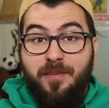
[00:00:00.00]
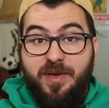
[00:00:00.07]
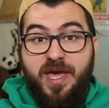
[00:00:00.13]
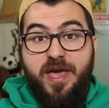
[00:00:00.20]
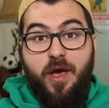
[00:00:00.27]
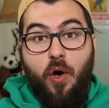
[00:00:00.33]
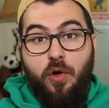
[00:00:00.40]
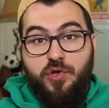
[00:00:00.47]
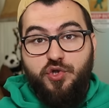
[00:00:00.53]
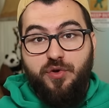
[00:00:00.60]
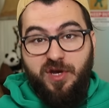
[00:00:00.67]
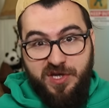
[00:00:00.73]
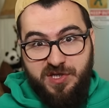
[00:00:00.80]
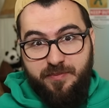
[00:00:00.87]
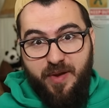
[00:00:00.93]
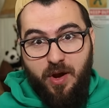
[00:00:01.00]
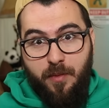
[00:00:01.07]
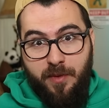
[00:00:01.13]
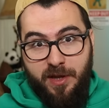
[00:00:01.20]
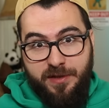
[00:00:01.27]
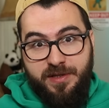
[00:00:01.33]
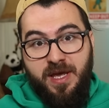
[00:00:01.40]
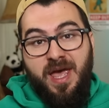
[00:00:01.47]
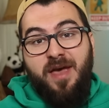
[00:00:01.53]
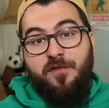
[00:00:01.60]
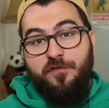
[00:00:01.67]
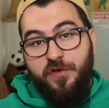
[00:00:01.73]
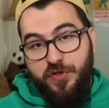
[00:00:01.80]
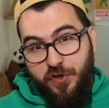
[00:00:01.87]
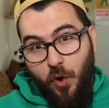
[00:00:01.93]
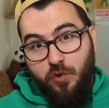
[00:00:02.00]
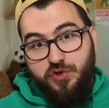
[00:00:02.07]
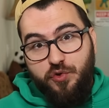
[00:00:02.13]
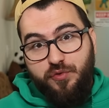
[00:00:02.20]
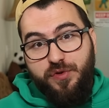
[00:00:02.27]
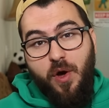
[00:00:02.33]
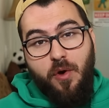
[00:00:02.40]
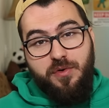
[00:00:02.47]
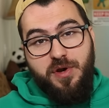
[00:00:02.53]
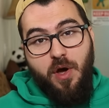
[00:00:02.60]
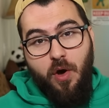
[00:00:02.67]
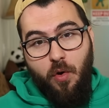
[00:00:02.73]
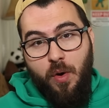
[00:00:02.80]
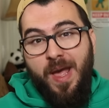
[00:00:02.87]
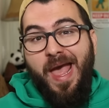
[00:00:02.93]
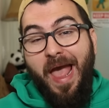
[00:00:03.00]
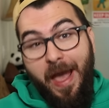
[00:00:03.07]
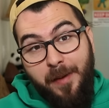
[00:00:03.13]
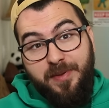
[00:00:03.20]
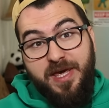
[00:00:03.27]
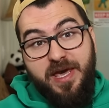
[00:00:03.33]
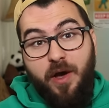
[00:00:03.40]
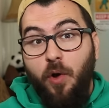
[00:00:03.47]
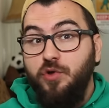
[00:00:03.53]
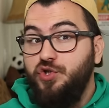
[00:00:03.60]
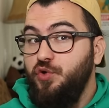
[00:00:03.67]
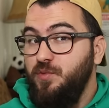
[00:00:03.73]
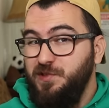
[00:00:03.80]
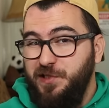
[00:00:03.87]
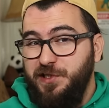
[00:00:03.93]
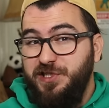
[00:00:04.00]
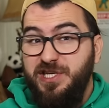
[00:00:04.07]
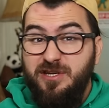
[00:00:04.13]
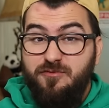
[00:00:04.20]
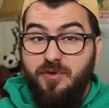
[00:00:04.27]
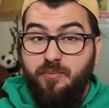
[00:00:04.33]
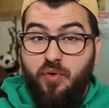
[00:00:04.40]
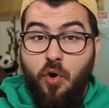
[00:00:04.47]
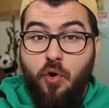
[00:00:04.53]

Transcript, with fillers: MK Ultra experiment. For those who don't know, MK Ultra was a secret